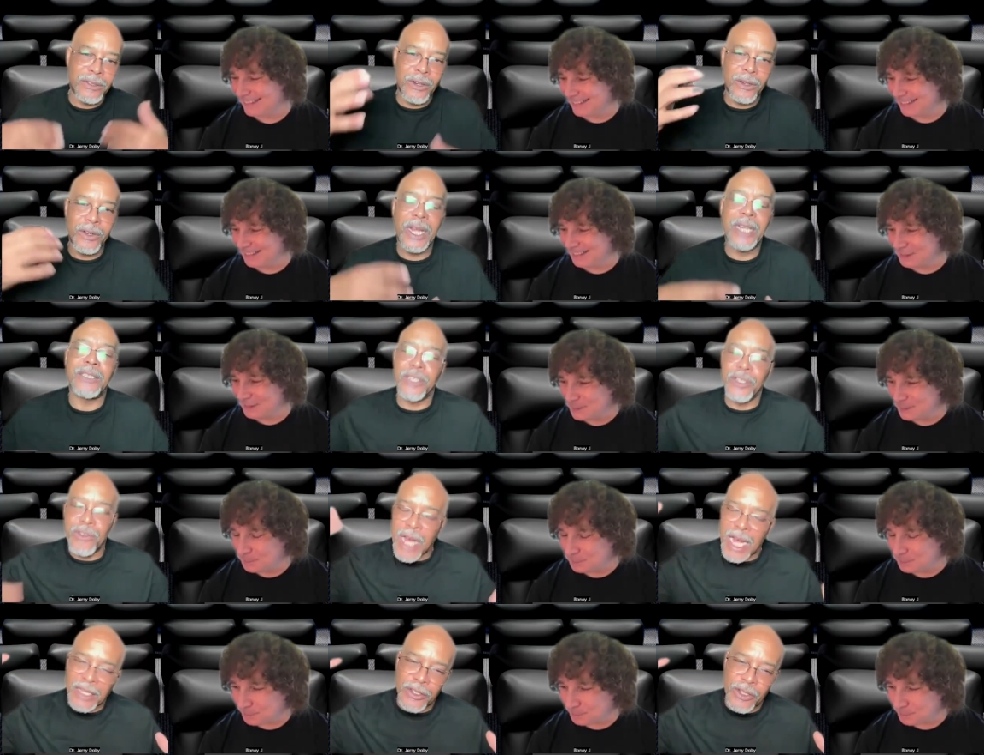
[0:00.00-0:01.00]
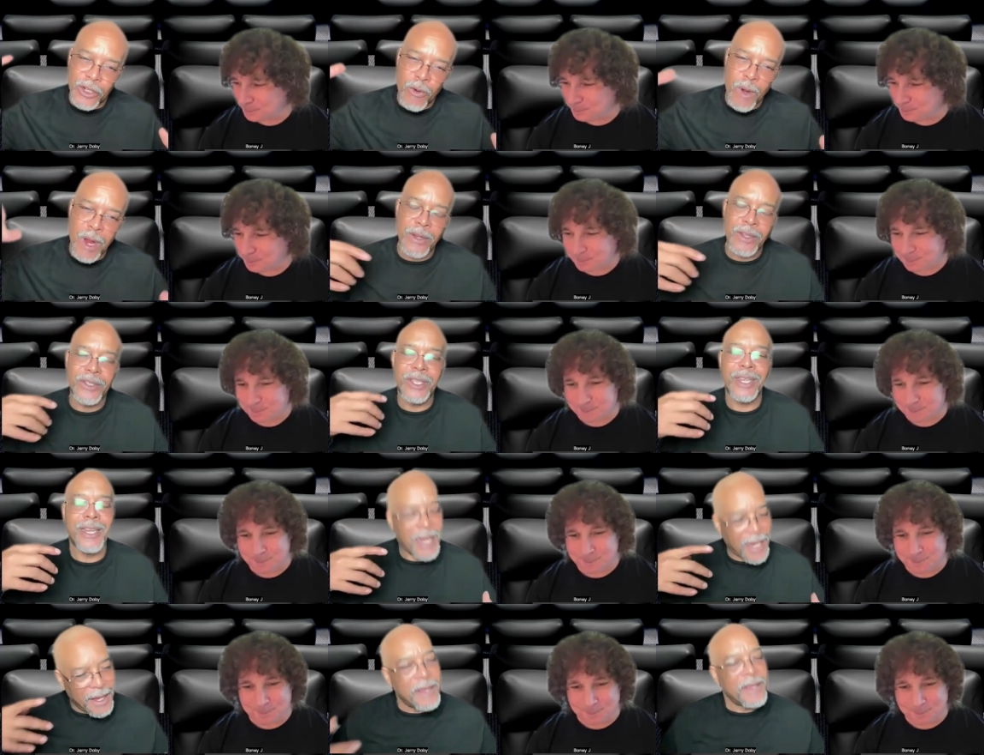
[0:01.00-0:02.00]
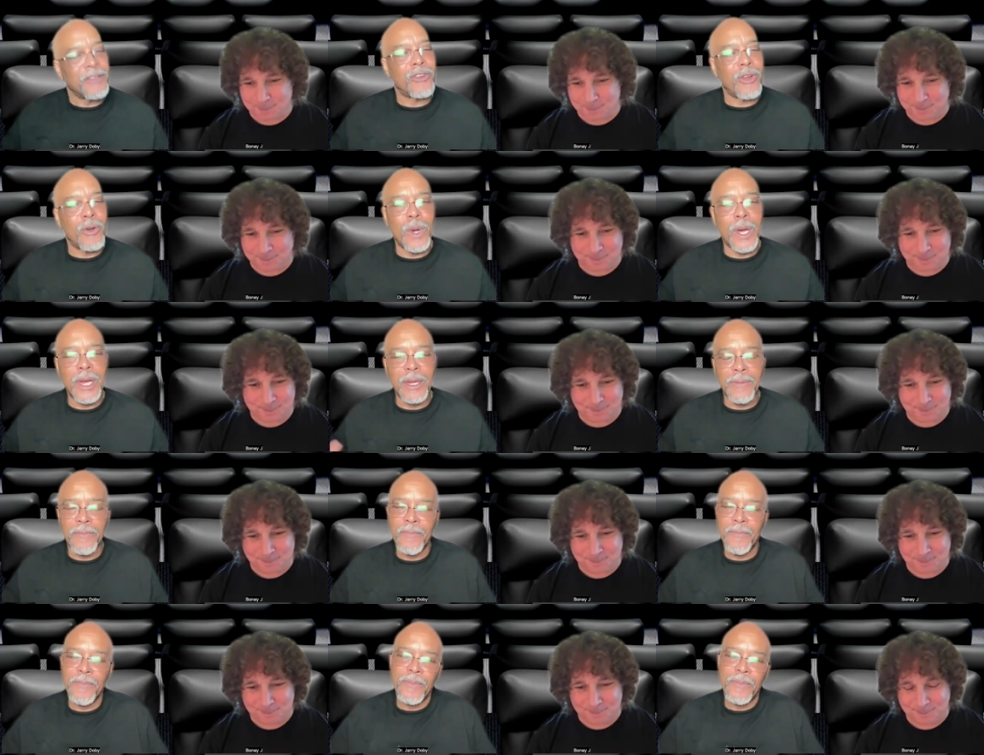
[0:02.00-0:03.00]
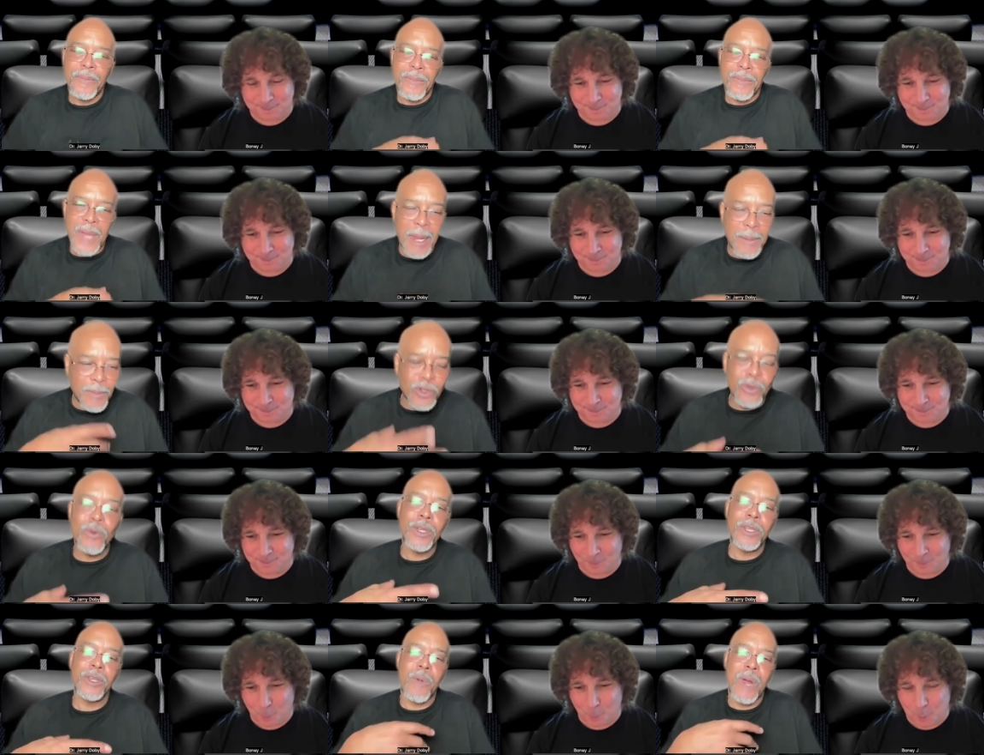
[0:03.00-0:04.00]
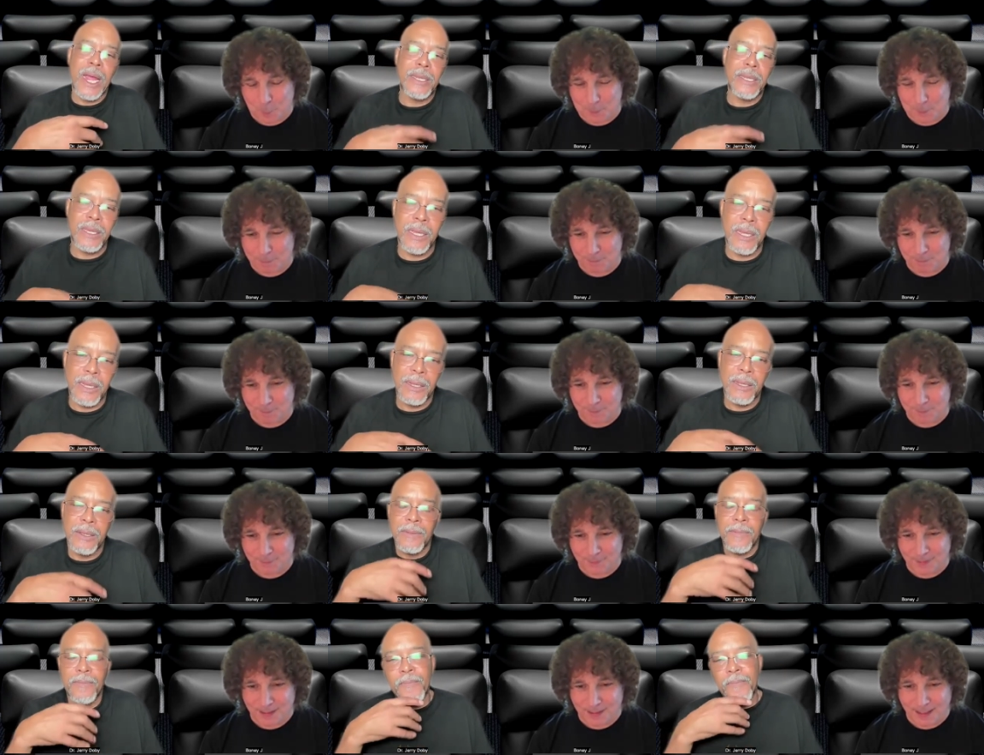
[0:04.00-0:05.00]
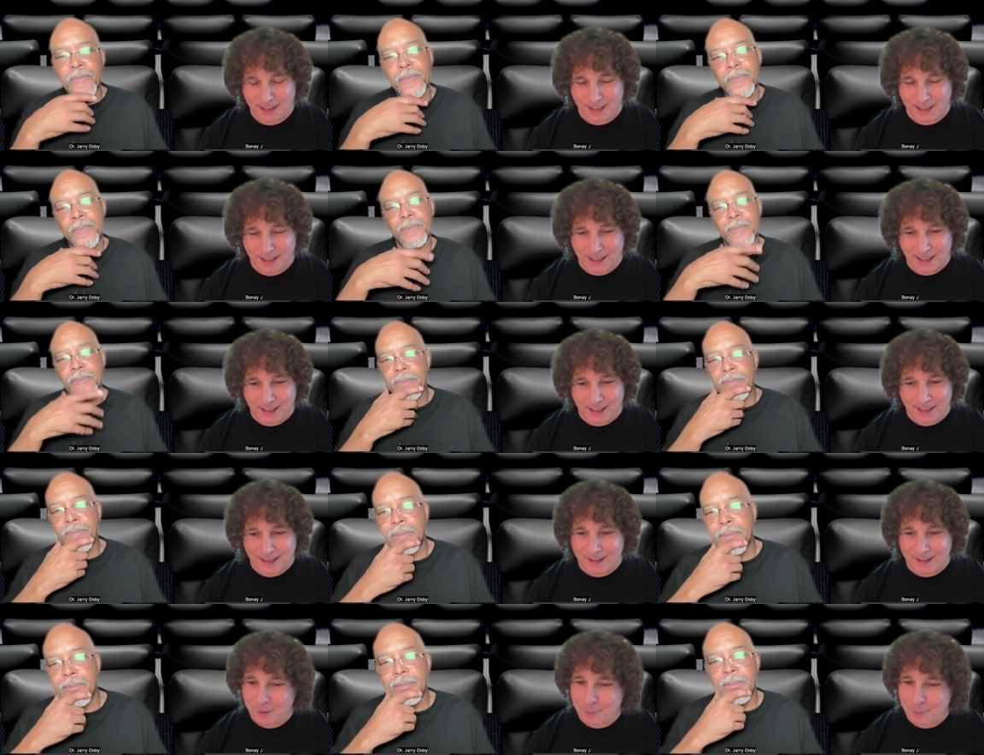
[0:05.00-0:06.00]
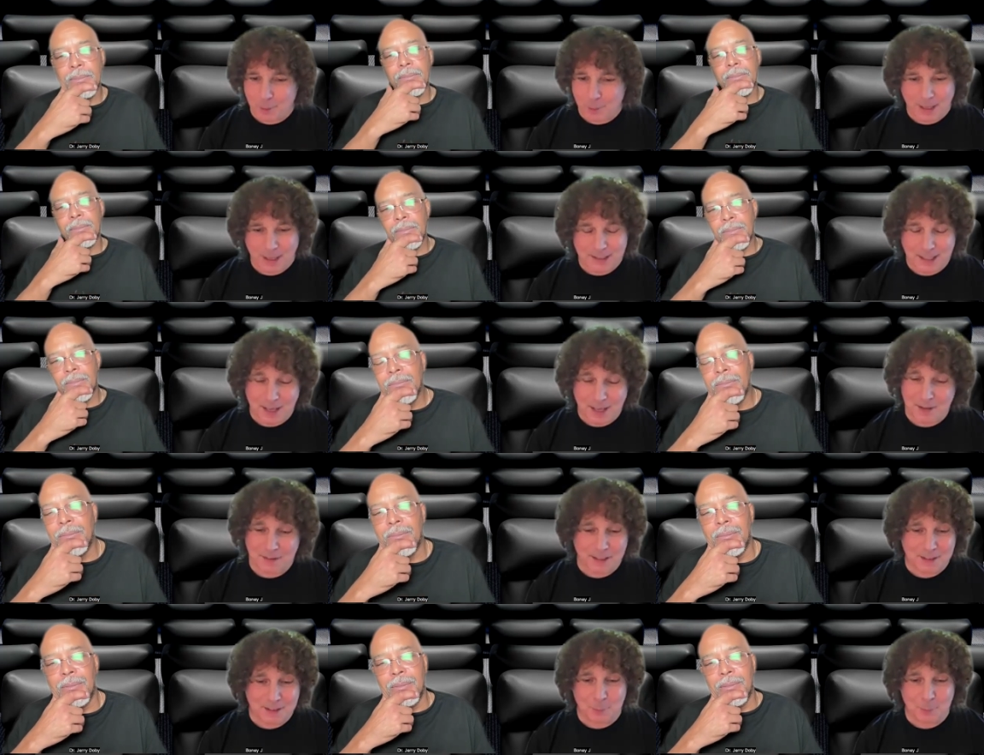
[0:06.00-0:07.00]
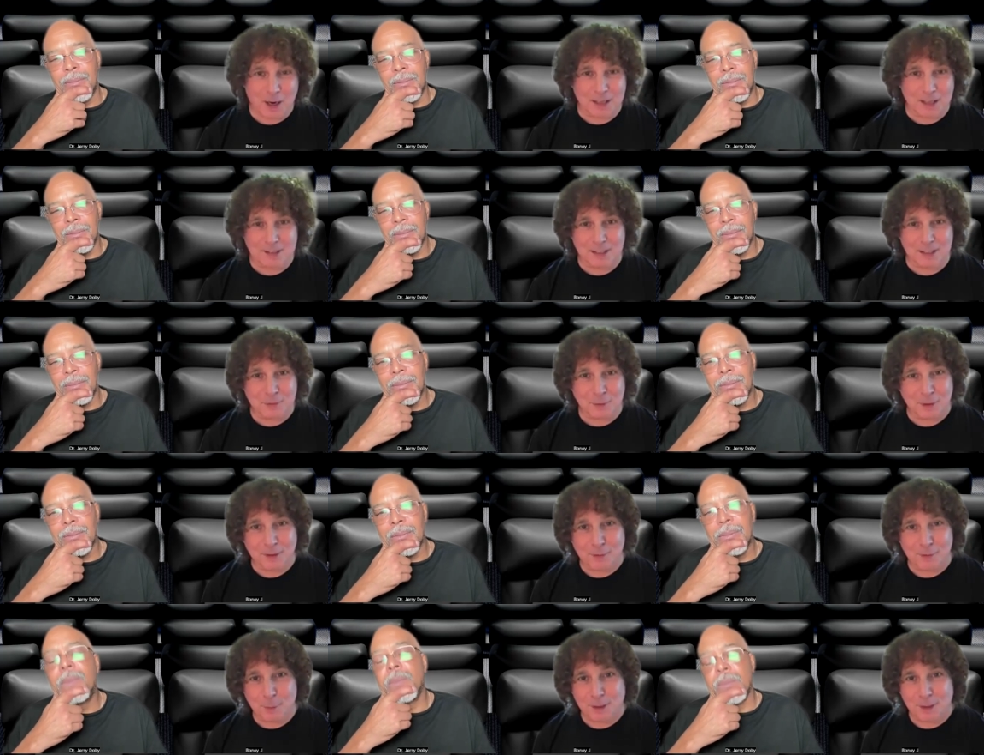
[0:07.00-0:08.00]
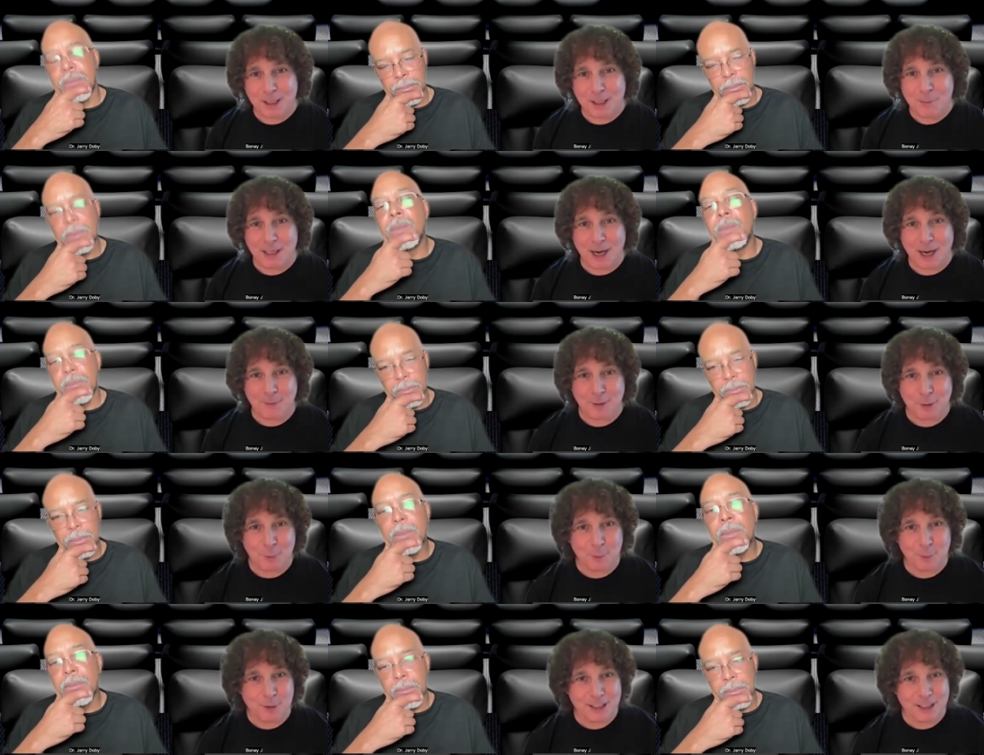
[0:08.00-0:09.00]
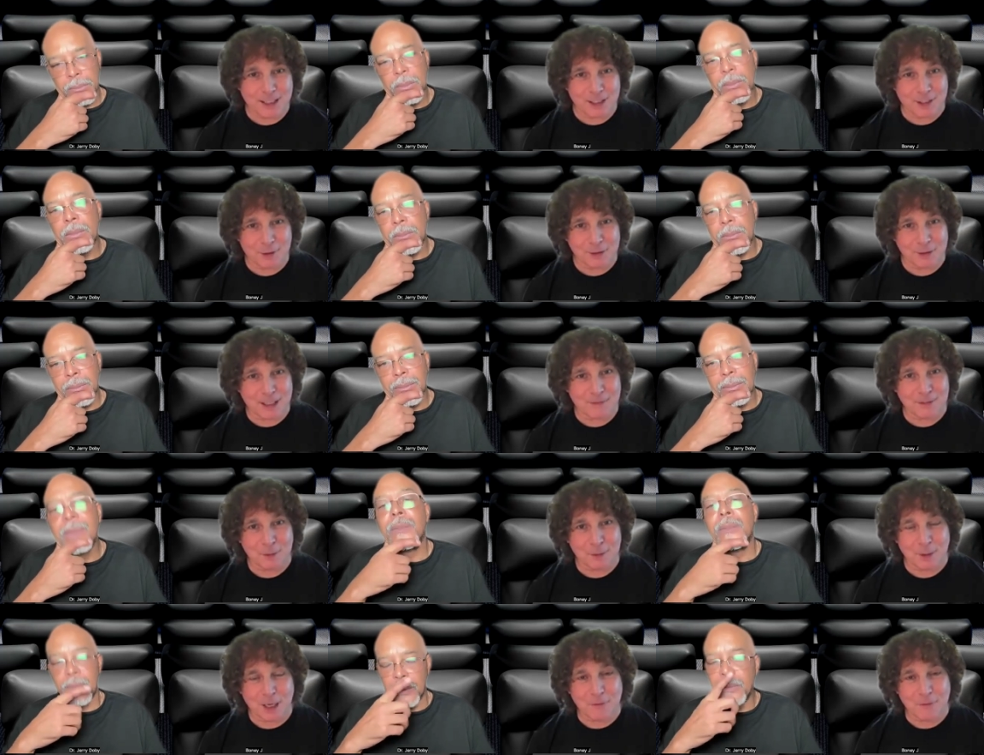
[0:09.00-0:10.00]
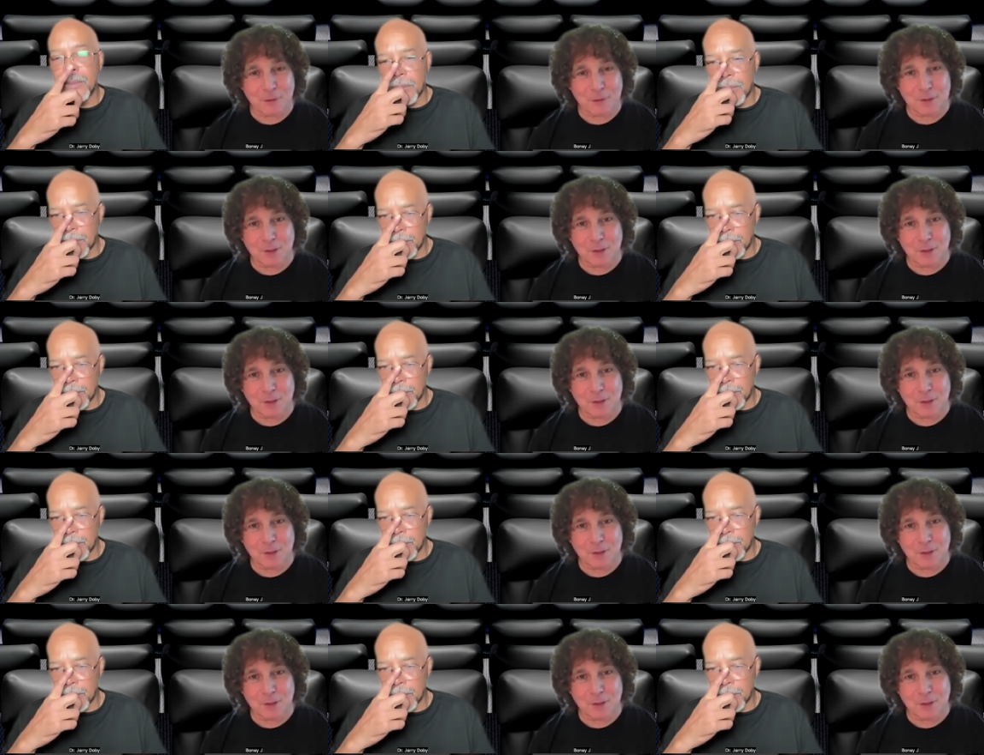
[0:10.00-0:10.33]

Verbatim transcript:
Speaker 1: shirt, until you got to the crown and said, you know what? I'm doing the right thing.
Speaker 2: Oh boy, that's I think that's a process for everybody. I mean, I'm a human being, you know, definitely when I first